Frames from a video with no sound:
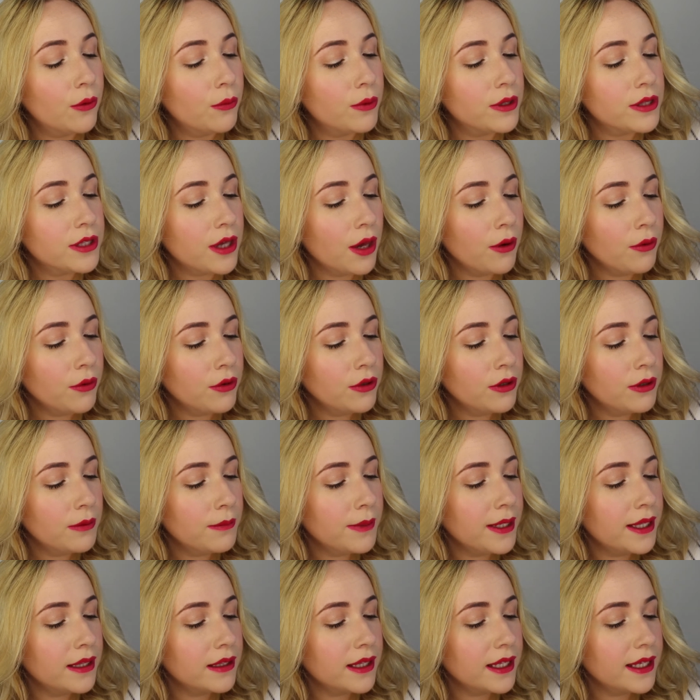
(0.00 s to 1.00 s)
with coconut
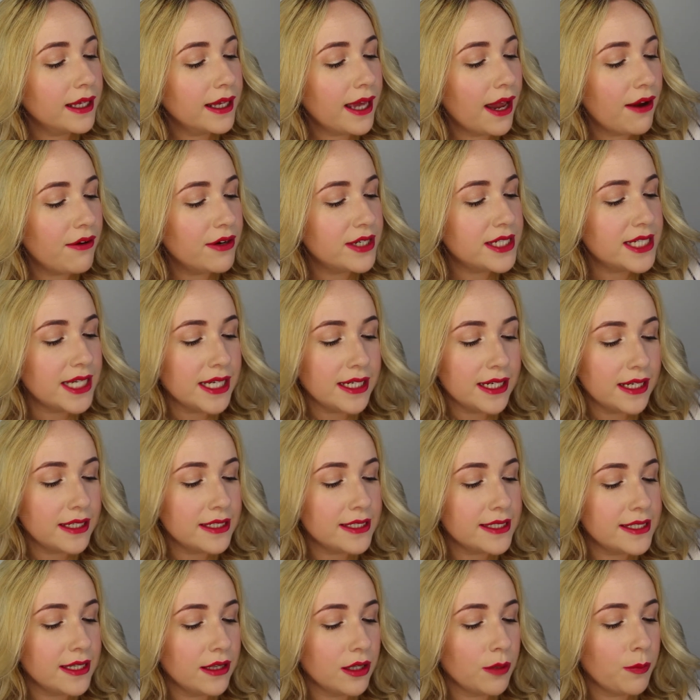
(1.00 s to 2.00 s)
milk, keratin
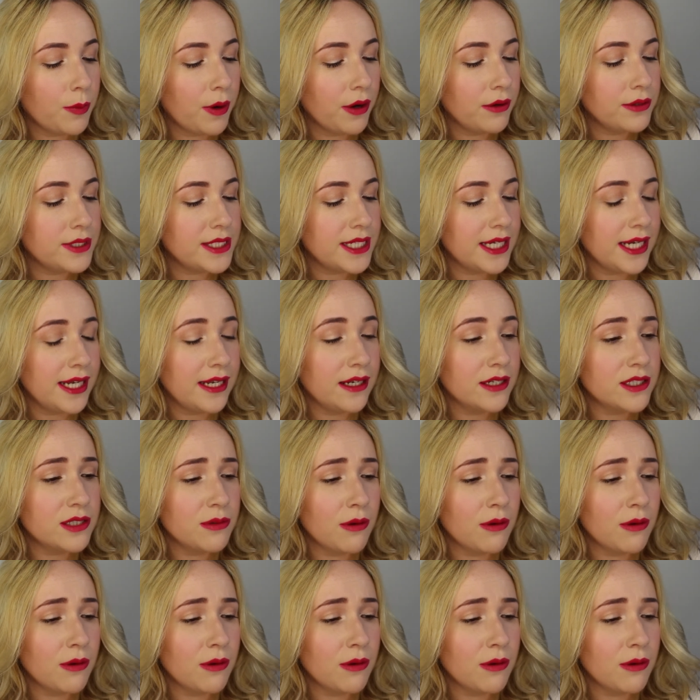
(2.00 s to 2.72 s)
and silk protein.